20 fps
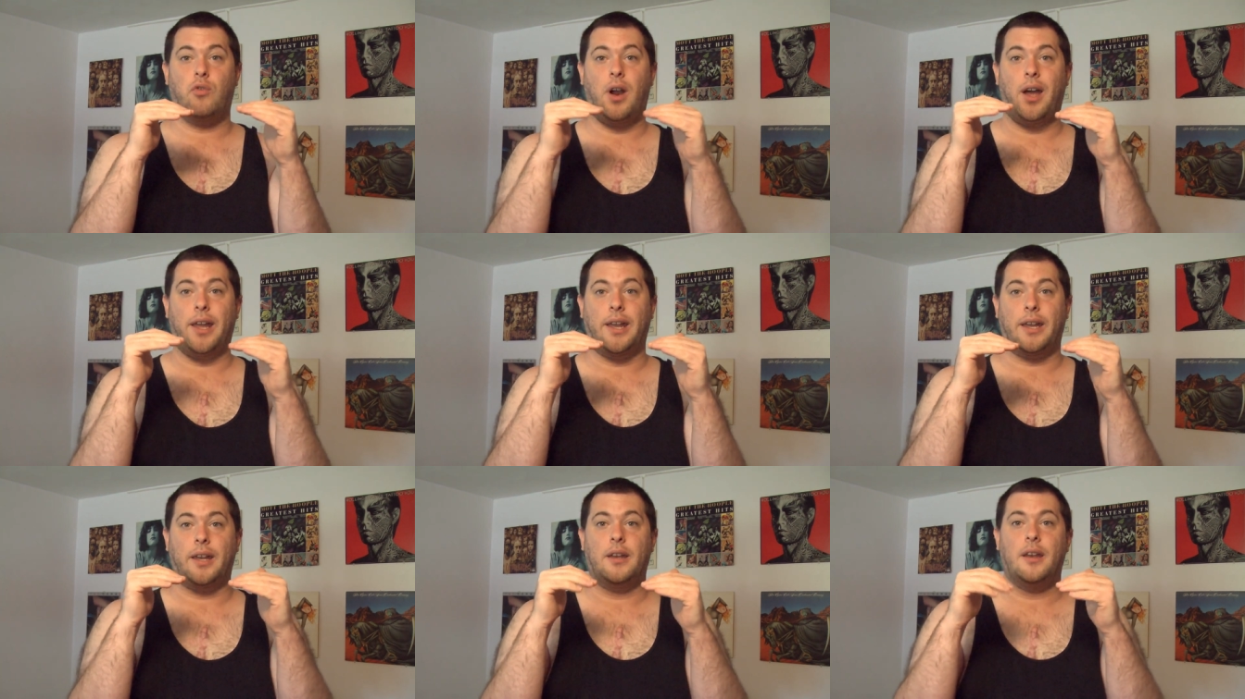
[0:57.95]

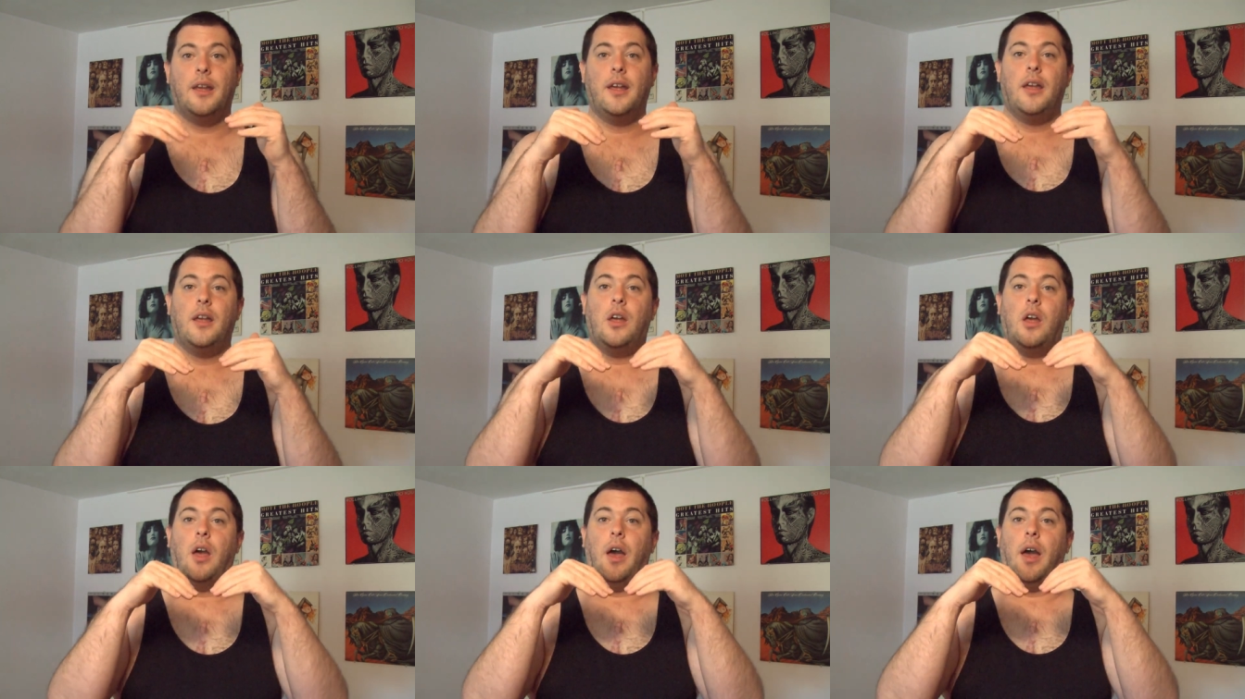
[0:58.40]
right.
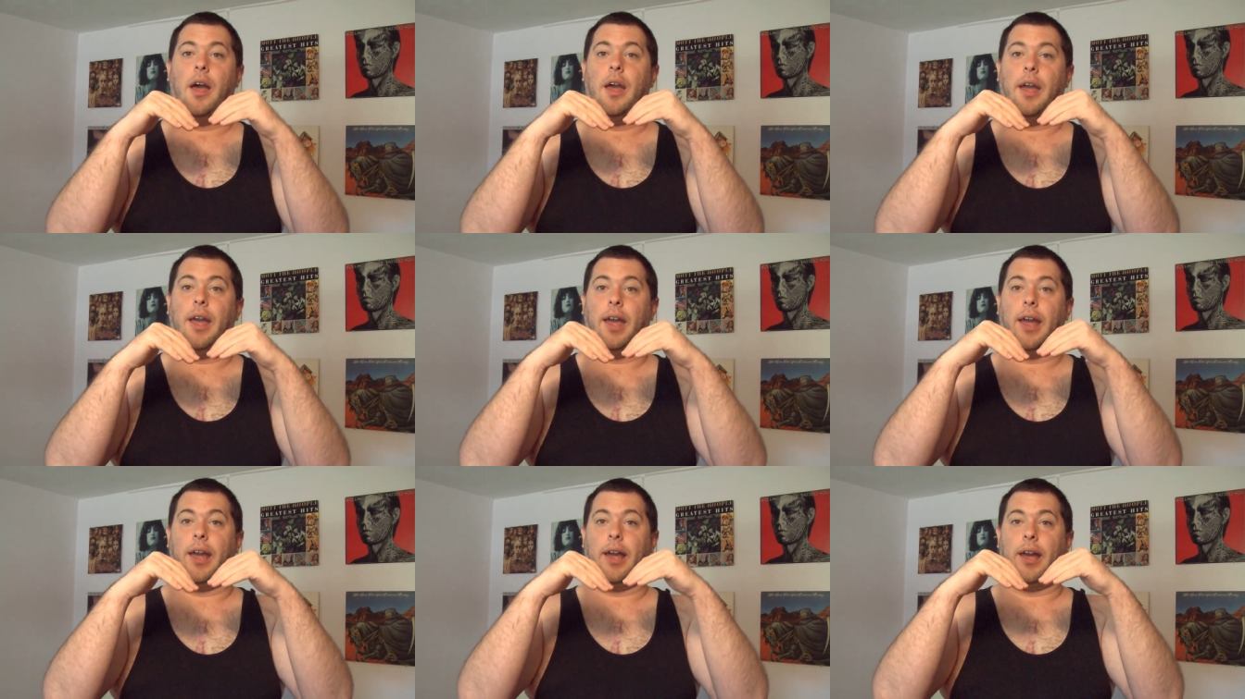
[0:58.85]

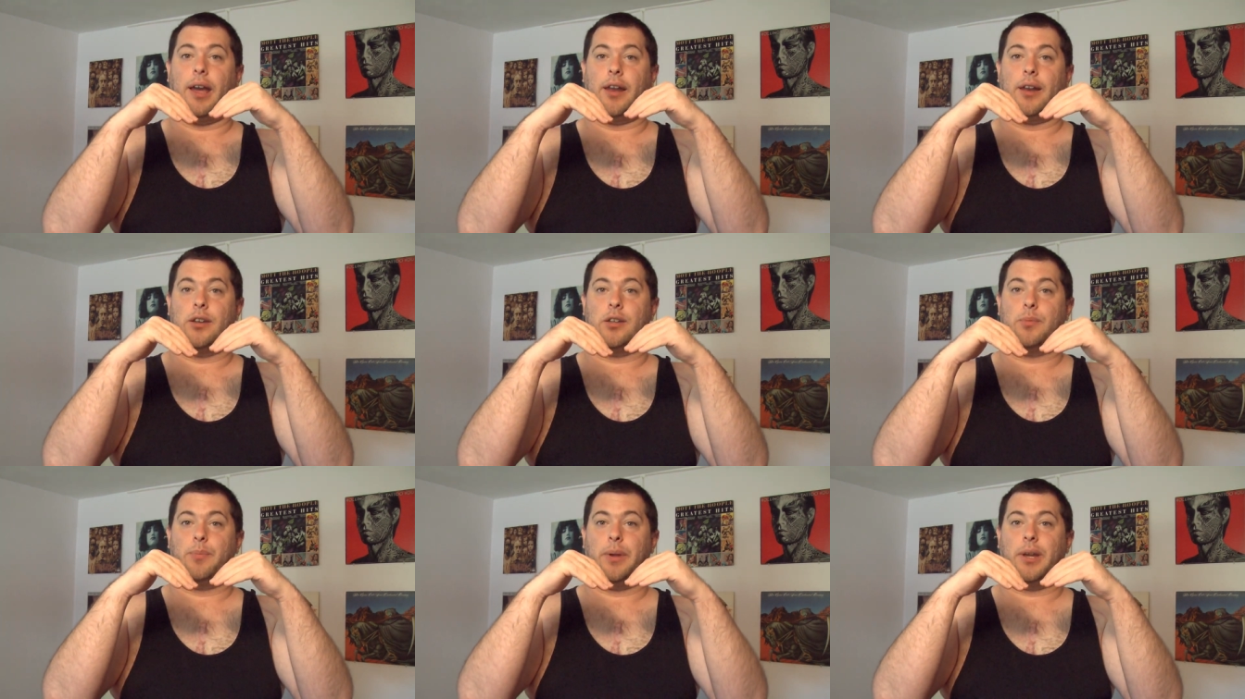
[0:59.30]

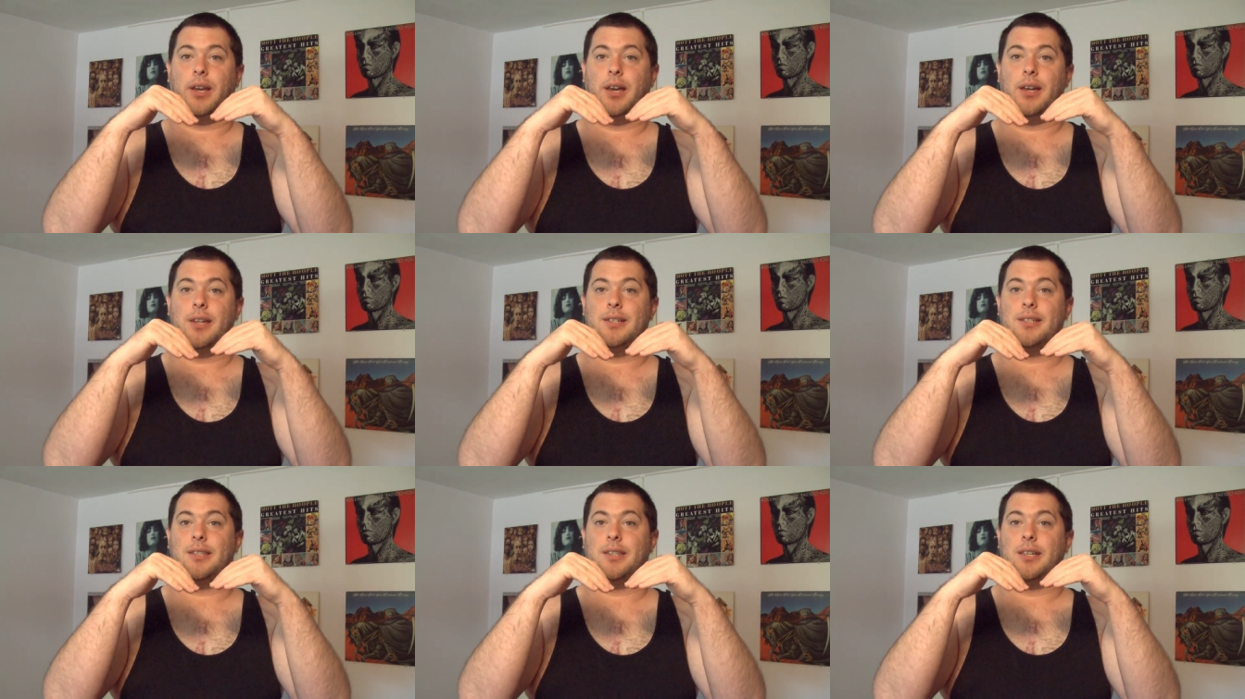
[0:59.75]
And
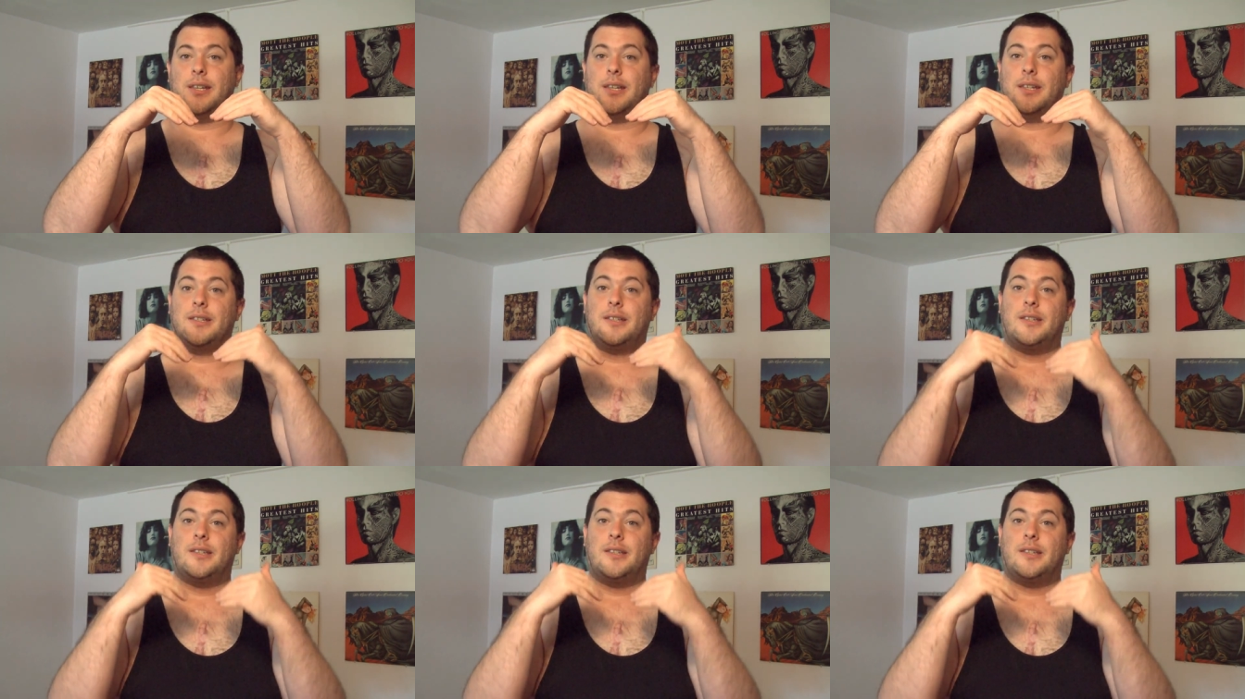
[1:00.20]
because the,